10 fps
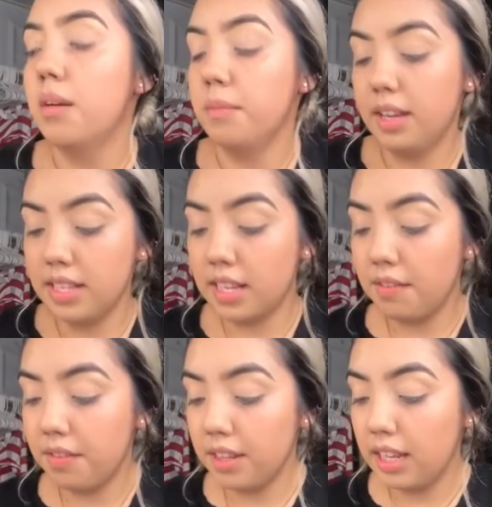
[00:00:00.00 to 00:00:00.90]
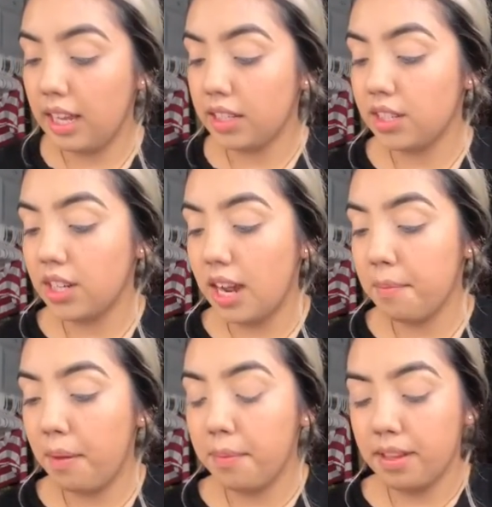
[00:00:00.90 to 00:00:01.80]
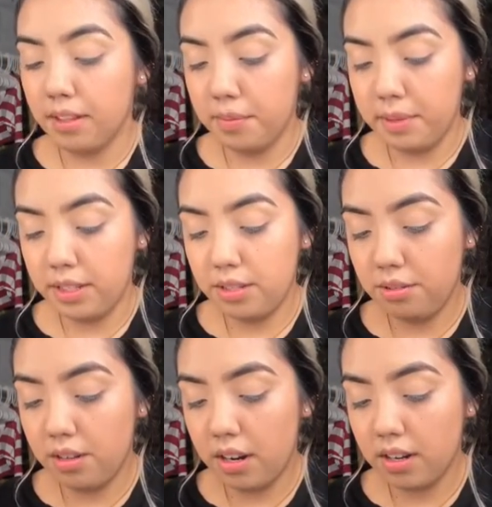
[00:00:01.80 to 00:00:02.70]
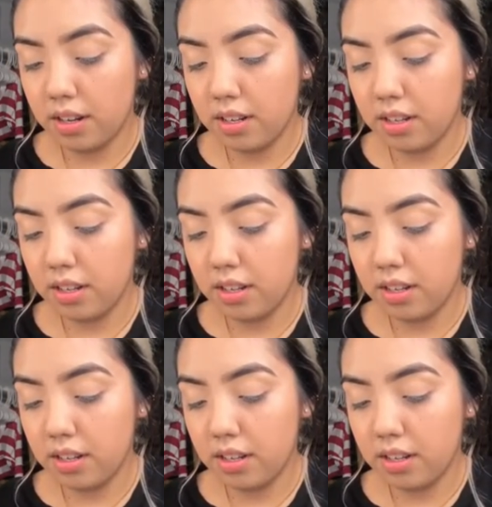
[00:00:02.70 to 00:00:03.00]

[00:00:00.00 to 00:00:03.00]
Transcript: because I feel like Shy might be a little bit too dark.